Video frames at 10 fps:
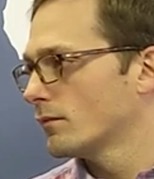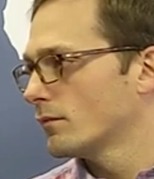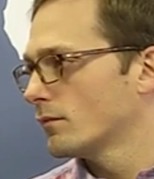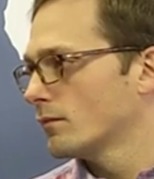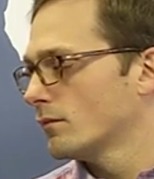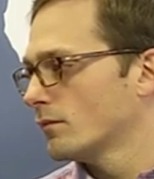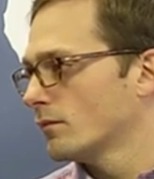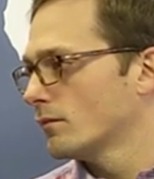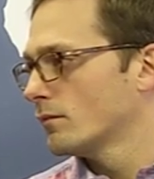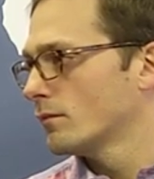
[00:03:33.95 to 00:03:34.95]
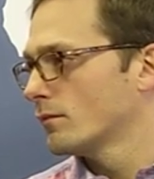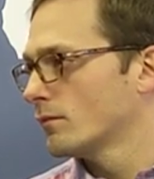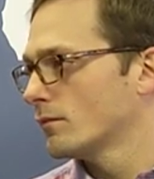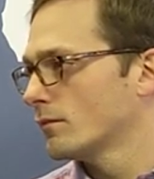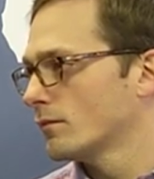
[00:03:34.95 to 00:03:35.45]

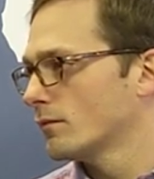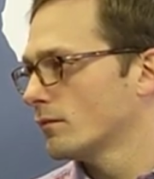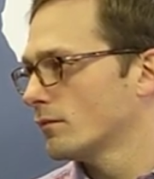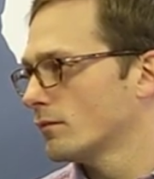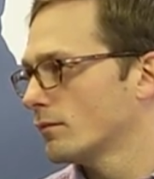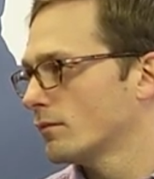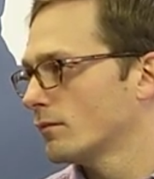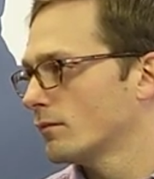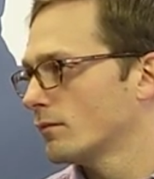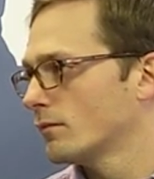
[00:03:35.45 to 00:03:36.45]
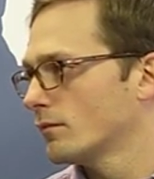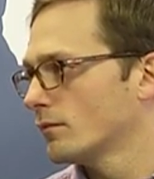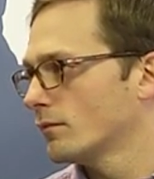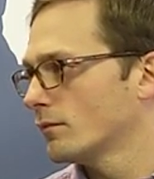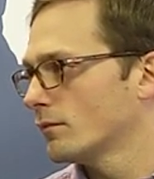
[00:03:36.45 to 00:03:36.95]

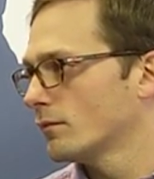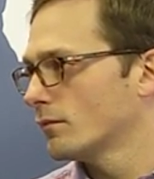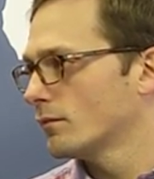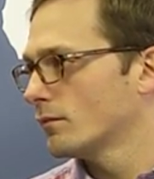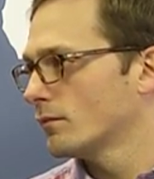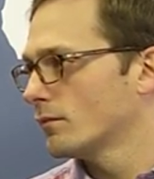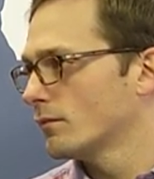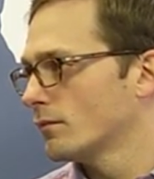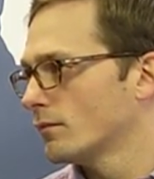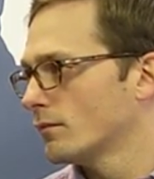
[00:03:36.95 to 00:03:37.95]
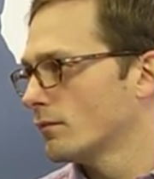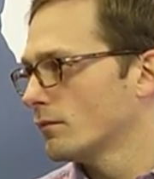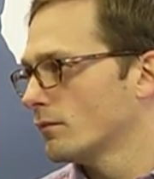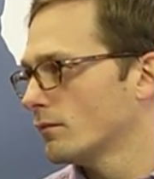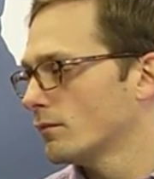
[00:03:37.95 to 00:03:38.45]

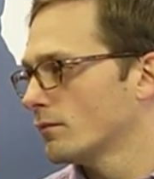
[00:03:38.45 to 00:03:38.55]
[no speech]